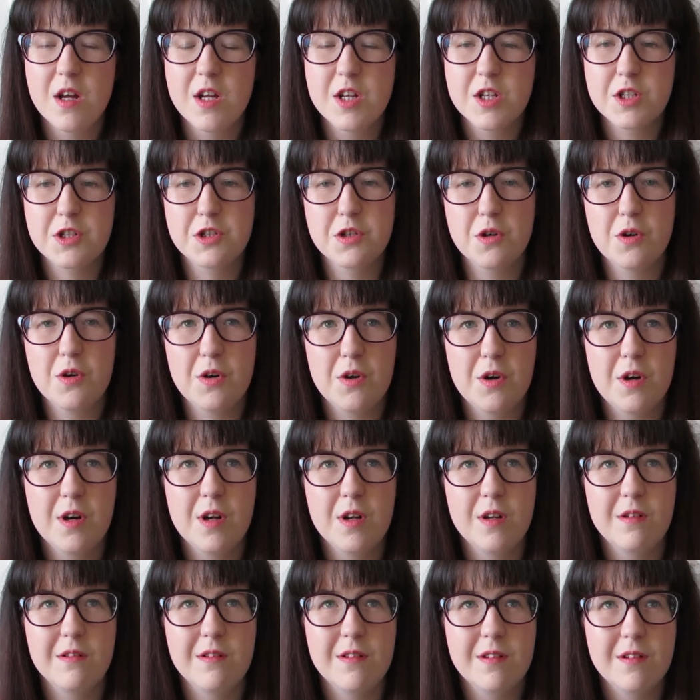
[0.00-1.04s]

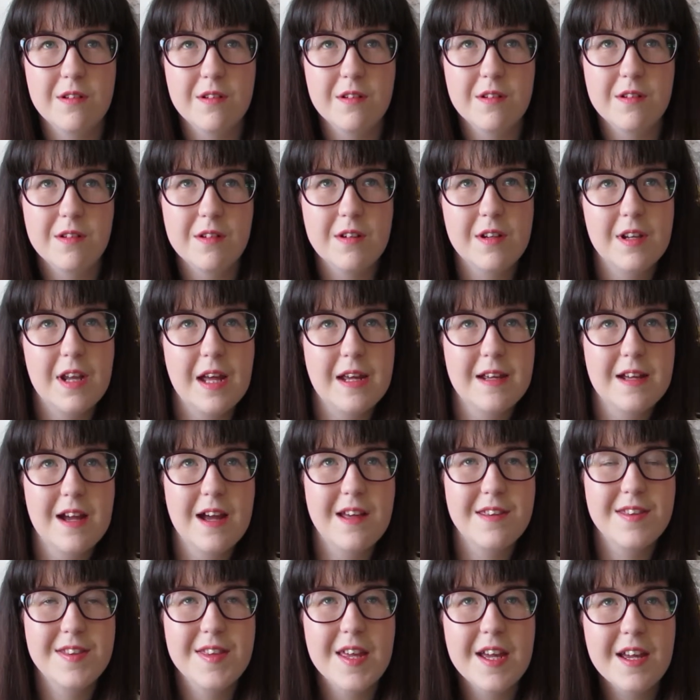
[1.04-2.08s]
So, like,
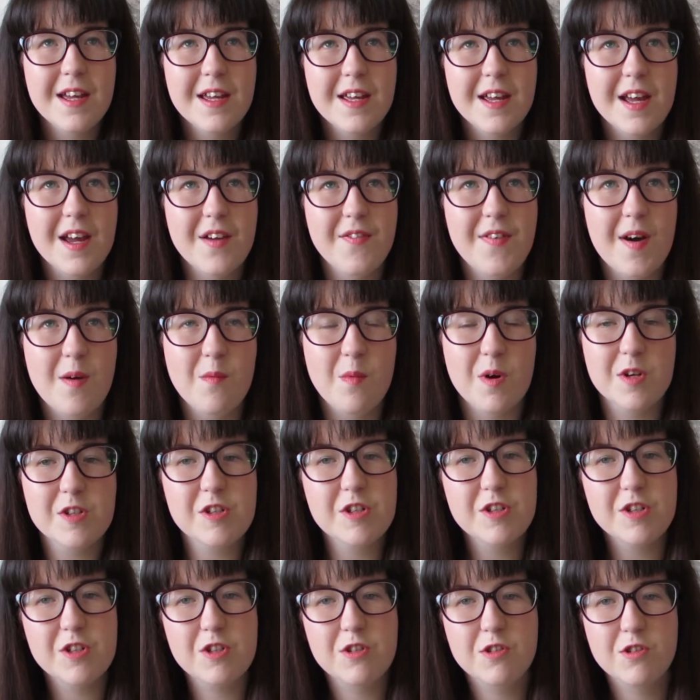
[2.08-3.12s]
I think if I
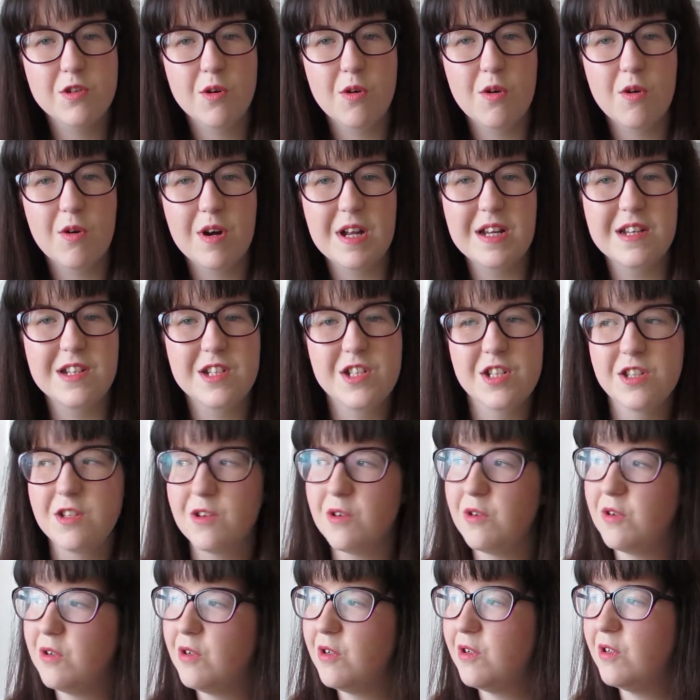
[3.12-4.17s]
wasn't so into the
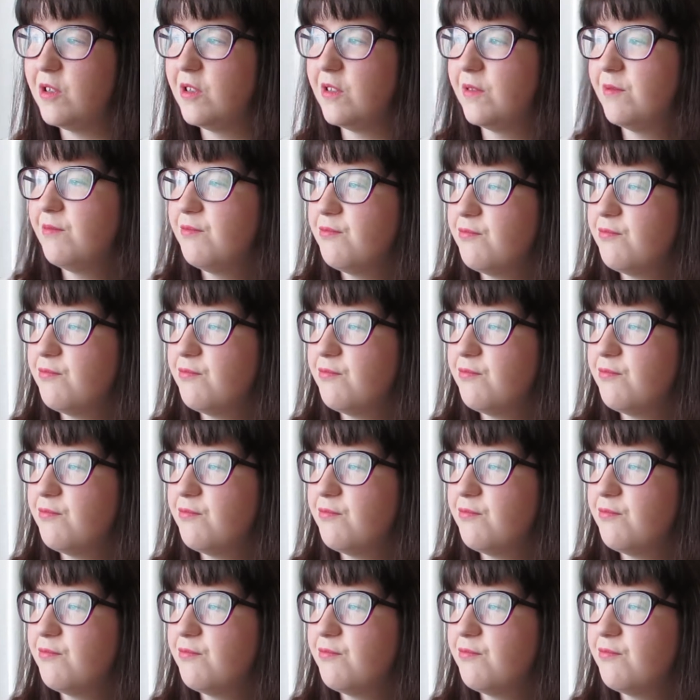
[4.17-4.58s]
whole